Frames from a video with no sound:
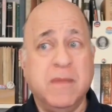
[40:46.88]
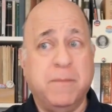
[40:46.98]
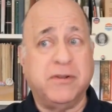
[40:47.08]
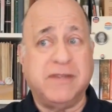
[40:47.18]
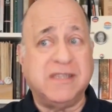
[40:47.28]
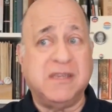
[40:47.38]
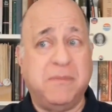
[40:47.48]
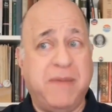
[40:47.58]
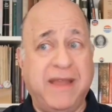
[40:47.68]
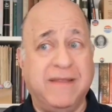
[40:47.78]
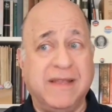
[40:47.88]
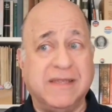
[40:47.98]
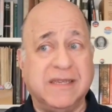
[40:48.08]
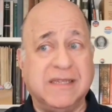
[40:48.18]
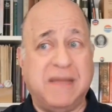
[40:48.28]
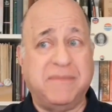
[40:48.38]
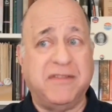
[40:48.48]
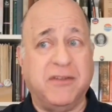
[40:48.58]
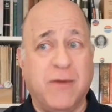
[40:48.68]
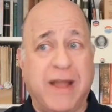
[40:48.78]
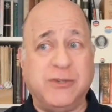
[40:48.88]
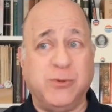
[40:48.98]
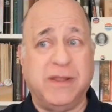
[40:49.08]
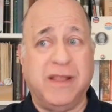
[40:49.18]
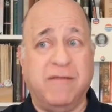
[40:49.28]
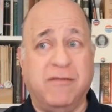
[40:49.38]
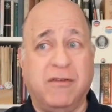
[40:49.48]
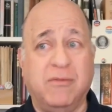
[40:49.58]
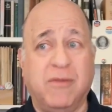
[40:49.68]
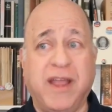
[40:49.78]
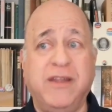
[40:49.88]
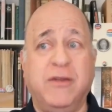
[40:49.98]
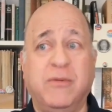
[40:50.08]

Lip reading: participate in this except at the graduate level, right?